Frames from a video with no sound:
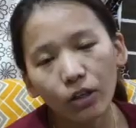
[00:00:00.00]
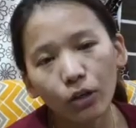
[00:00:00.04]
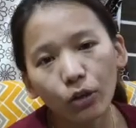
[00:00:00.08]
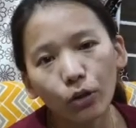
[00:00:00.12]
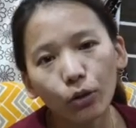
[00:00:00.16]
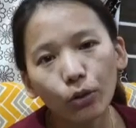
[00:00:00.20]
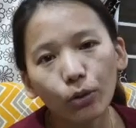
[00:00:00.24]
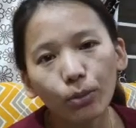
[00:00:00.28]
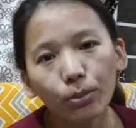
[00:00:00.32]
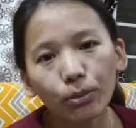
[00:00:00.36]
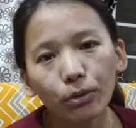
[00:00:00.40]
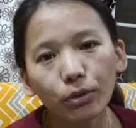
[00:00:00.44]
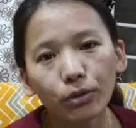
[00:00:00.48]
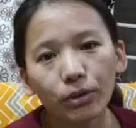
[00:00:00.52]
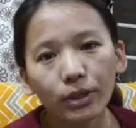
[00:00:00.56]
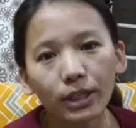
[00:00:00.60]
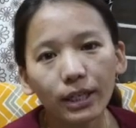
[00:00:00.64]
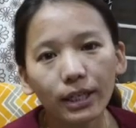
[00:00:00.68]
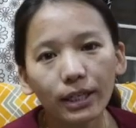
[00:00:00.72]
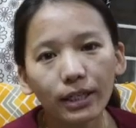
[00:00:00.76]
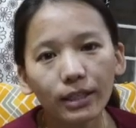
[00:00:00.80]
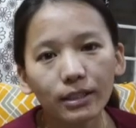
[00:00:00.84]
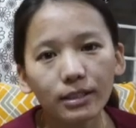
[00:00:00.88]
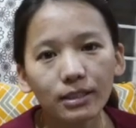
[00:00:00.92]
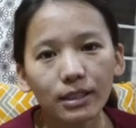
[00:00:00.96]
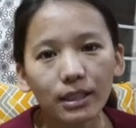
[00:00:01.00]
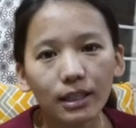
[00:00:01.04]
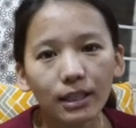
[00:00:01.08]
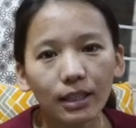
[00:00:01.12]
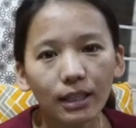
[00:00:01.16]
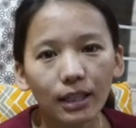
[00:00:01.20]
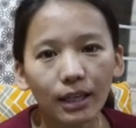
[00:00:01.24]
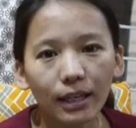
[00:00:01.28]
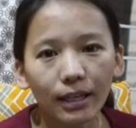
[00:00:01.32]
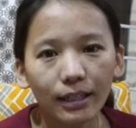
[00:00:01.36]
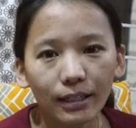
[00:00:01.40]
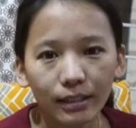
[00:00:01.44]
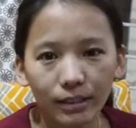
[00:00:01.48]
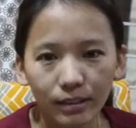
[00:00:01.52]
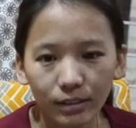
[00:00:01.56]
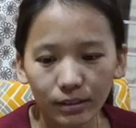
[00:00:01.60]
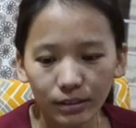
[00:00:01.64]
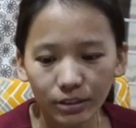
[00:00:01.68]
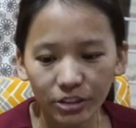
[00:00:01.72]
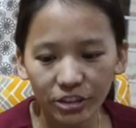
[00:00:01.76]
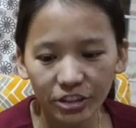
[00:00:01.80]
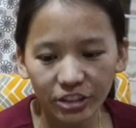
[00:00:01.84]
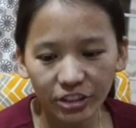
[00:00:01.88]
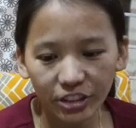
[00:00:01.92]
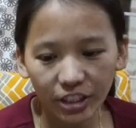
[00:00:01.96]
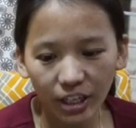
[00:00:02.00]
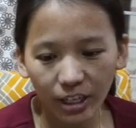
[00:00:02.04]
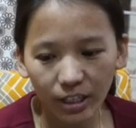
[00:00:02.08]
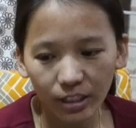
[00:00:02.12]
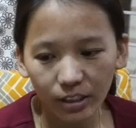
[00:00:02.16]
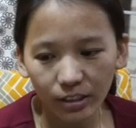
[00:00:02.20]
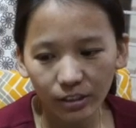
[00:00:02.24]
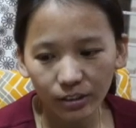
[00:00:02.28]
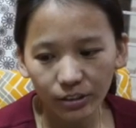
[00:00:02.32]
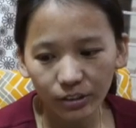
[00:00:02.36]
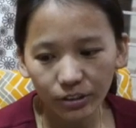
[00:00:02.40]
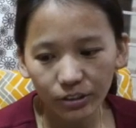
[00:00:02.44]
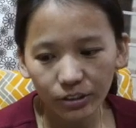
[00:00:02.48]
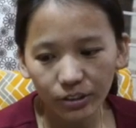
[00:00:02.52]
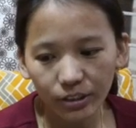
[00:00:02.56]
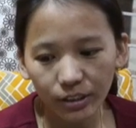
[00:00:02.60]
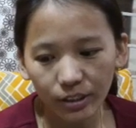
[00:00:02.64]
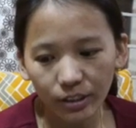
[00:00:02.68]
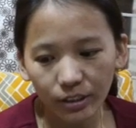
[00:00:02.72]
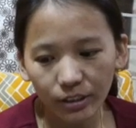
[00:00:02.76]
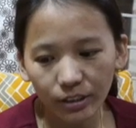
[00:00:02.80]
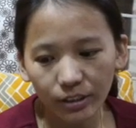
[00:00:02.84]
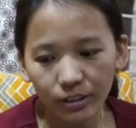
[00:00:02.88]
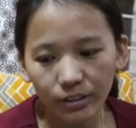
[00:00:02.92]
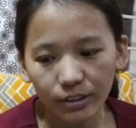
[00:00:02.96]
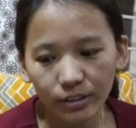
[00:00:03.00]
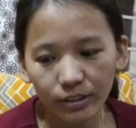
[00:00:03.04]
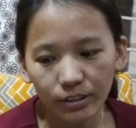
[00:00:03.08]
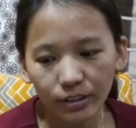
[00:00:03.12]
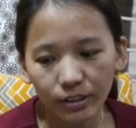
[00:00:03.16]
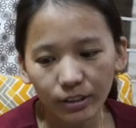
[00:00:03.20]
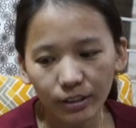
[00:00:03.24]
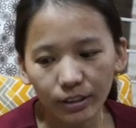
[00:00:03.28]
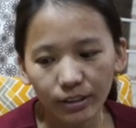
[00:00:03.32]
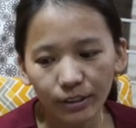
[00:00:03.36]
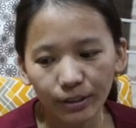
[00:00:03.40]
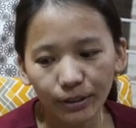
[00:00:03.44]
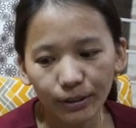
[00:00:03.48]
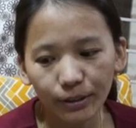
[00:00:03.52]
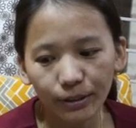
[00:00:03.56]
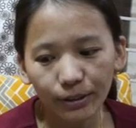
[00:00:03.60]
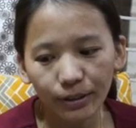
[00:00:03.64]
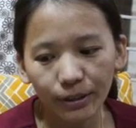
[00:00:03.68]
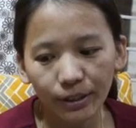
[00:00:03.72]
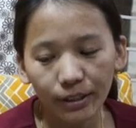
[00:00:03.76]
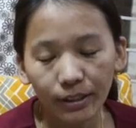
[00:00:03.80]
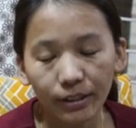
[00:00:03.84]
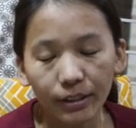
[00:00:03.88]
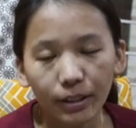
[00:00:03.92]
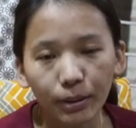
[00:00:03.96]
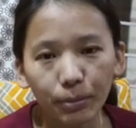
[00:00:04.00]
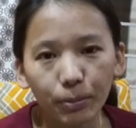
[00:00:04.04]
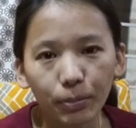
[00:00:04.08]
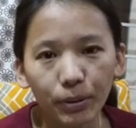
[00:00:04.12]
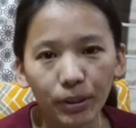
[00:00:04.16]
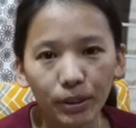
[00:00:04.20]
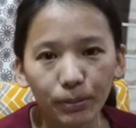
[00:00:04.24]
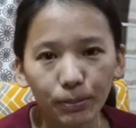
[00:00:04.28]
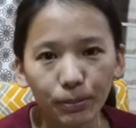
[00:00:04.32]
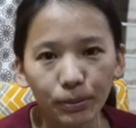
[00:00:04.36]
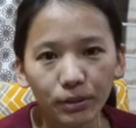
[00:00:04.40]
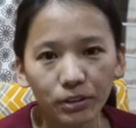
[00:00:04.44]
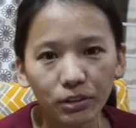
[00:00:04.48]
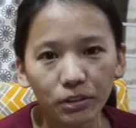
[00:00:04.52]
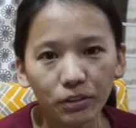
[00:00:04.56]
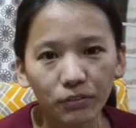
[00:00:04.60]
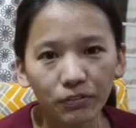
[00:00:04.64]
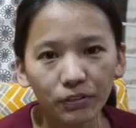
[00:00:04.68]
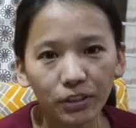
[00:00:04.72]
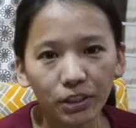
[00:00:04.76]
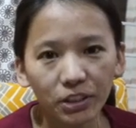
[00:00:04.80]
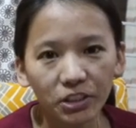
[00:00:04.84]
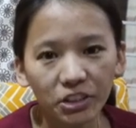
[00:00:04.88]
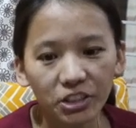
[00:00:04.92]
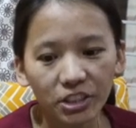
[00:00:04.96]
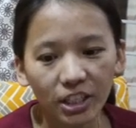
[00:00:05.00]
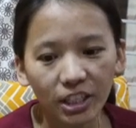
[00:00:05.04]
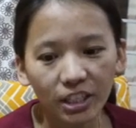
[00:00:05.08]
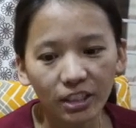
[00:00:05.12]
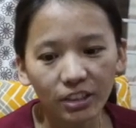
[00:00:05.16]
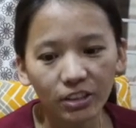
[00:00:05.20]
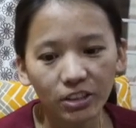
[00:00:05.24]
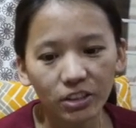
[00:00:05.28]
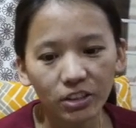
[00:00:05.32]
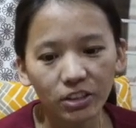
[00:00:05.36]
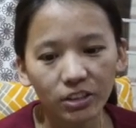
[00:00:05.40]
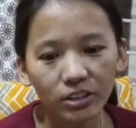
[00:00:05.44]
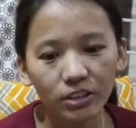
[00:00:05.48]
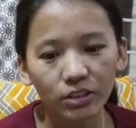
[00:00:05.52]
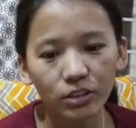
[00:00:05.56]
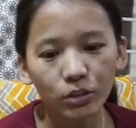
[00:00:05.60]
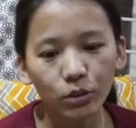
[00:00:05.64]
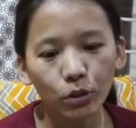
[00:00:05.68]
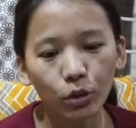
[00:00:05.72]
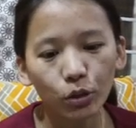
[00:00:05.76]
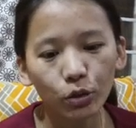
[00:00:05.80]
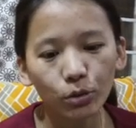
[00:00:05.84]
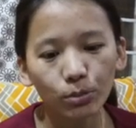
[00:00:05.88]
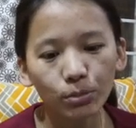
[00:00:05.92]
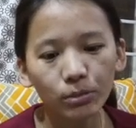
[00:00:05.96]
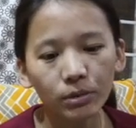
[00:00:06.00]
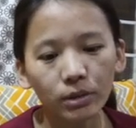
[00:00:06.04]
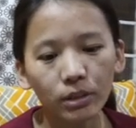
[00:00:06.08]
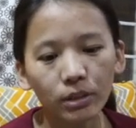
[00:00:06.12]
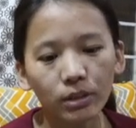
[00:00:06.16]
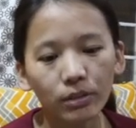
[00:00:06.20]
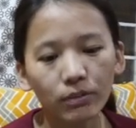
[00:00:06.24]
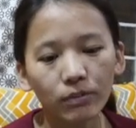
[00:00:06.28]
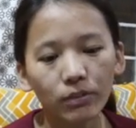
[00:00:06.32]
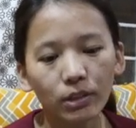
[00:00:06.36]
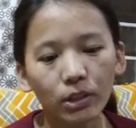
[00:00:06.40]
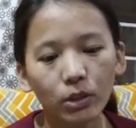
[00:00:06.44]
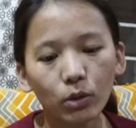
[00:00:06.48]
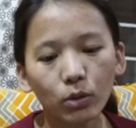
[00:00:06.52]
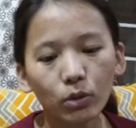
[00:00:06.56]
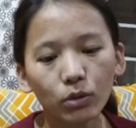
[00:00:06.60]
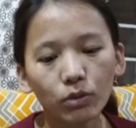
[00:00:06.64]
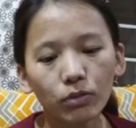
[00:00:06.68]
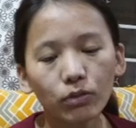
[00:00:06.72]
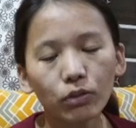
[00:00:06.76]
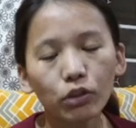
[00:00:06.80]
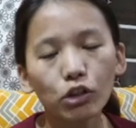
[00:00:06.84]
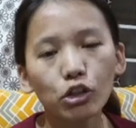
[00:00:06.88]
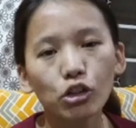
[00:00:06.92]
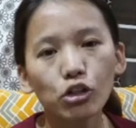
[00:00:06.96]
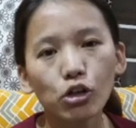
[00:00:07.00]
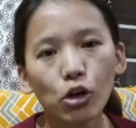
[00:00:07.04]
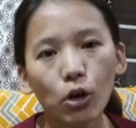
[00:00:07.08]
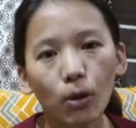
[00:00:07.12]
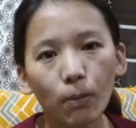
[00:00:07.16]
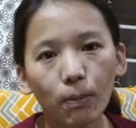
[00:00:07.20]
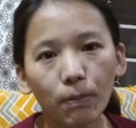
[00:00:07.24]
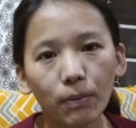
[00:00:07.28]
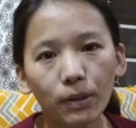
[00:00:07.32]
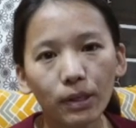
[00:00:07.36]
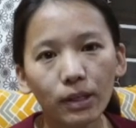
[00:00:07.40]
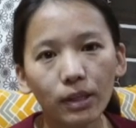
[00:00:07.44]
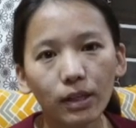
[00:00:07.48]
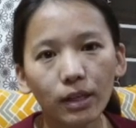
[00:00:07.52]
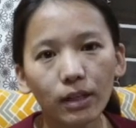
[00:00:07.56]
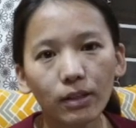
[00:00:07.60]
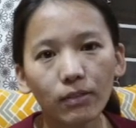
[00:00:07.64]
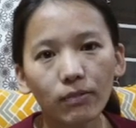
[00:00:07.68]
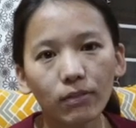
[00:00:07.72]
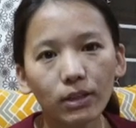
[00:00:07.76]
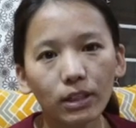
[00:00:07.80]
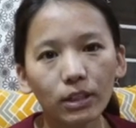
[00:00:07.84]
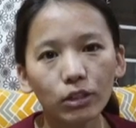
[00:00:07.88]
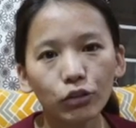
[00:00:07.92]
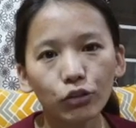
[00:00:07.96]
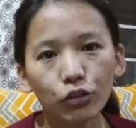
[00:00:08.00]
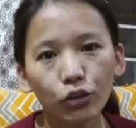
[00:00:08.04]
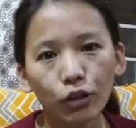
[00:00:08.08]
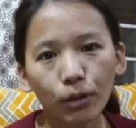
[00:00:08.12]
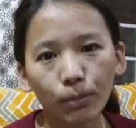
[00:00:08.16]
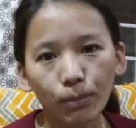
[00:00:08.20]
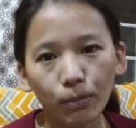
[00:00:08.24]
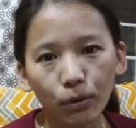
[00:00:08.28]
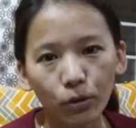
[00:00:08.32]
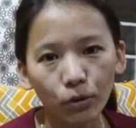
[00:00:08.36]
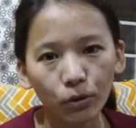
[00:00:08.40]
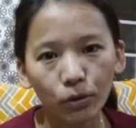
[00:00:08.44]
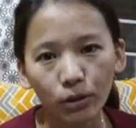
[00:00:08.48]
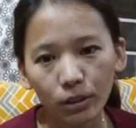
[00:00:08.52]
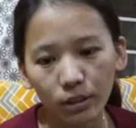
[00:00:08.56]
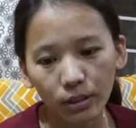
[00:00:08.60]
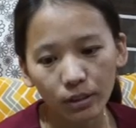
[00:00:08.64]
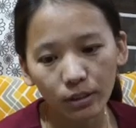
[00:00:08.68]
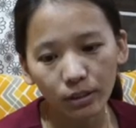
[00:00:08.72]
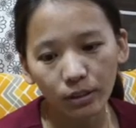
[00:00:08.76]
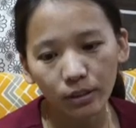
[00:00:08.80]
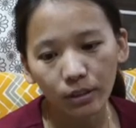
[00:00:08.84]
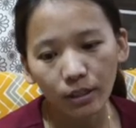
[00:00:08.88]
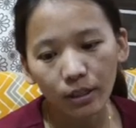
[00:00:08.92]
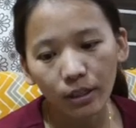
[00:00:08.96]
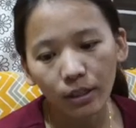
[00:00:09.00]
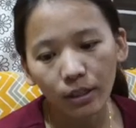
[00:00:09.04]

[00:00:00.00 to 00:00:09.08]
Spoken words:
Hope you guys like this challenge, and the purpose of this challenge is normally we go for shopping and we'll drop all the